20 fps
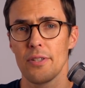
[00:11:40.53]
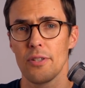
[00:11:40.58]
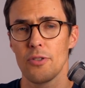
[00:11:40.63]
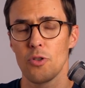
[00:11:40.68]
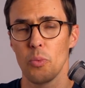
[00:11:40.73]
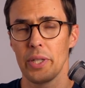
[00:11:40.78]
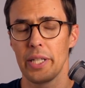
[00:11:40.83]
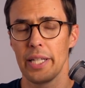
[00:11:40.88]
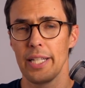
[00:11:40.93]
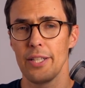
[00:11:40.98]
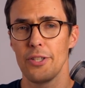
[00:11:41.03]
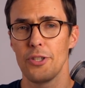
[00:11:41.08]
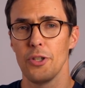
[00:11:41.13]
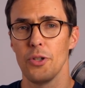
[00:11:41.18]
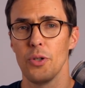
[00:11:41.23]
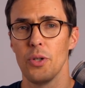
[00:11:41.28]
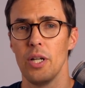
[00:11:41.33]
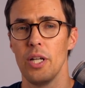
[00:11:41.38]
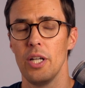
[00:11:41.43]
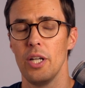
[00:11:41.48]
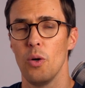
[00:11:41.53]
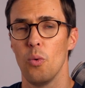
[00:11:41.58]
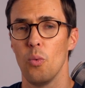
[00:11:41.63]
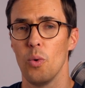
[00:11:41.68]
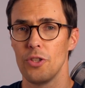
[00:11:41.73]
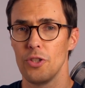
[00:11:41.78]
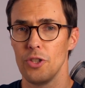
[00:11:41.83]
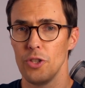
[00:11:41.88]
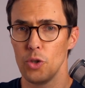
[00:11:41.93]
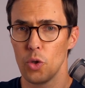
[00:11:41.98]
So we get into
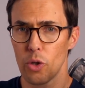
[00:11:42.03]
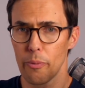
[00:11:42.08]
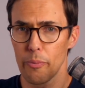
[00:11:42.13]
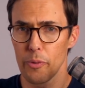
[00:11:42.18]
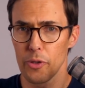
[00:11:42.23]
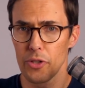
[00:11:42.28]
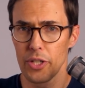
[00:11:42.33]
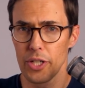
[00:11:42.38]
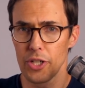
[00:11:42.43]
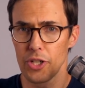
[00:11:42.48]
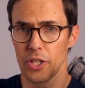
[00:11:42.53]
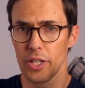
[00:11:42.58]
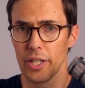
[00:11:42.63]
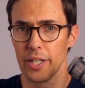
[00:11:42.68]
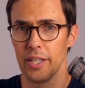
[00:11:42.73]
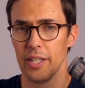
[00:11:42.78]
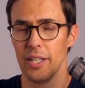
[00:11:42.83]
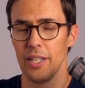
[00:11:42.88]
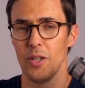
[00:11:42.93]
what's your position,